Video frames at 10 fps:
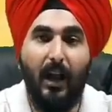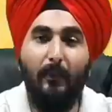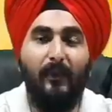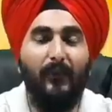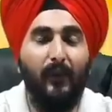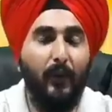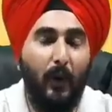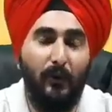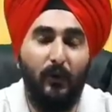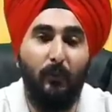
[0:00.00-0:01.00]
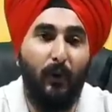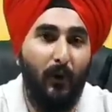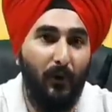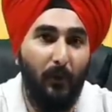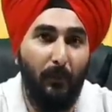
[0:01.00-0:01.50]
I prefer not to
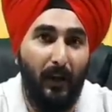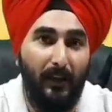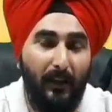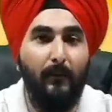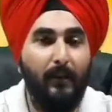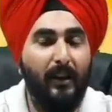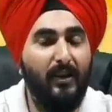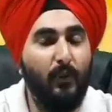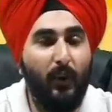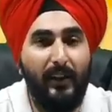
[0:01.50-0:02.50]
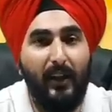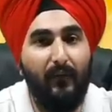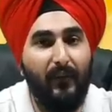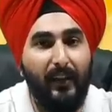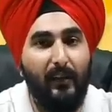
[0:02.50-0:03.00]
borrow money because what I
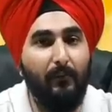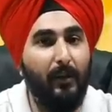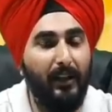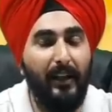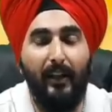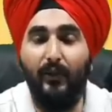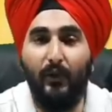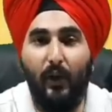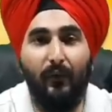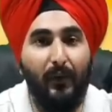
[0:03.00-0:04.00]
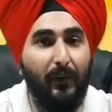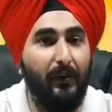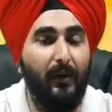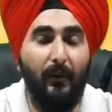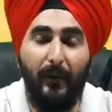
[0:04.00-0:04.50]
feel money is
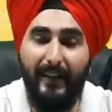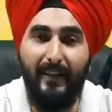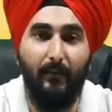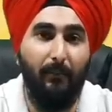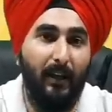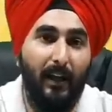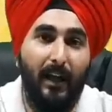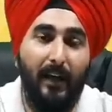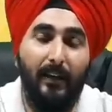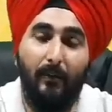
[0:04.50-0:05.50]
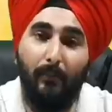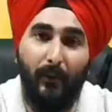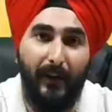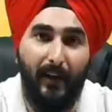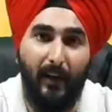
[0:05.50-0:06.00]
often a reason behind the
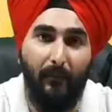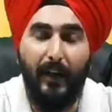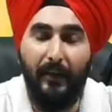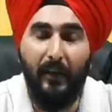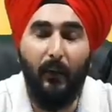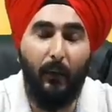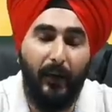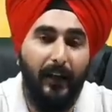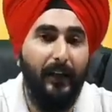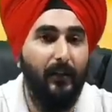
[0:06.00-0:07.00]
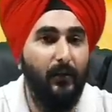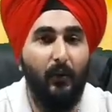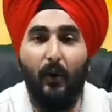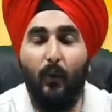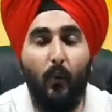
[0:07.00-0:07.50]
breakup, and I really do
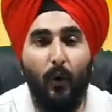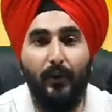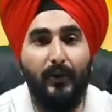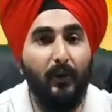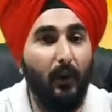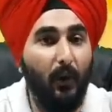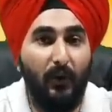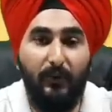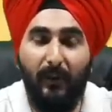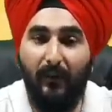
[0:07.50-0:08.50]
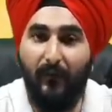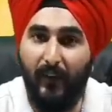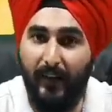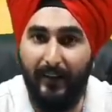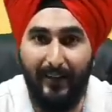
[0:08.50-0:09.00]
not want to lose my
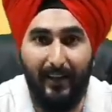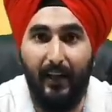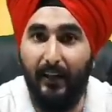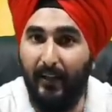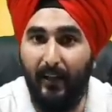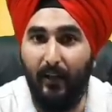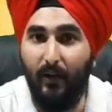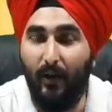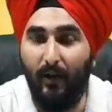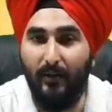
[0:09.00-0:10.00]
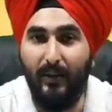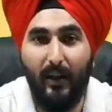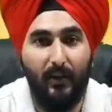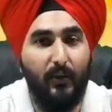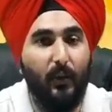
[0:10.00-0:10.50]
friends at any cost,
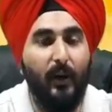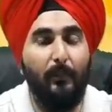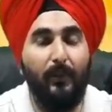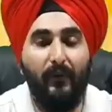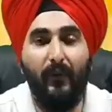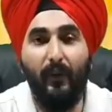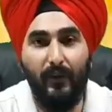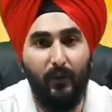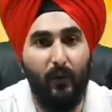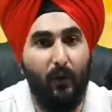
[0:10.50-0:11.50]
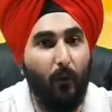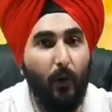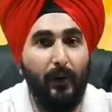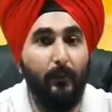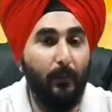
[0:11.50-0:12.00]
so I prefer to
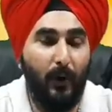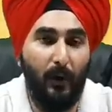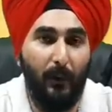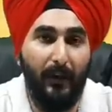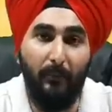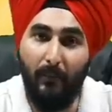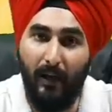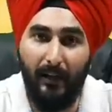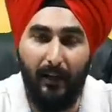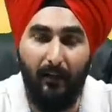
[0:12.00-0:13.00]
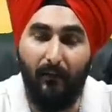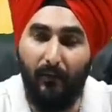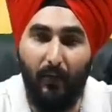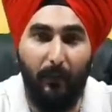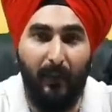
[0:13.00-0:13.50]
avoid borrowing money
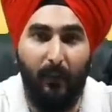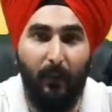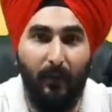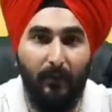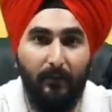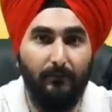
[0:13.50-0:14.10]
from anyone.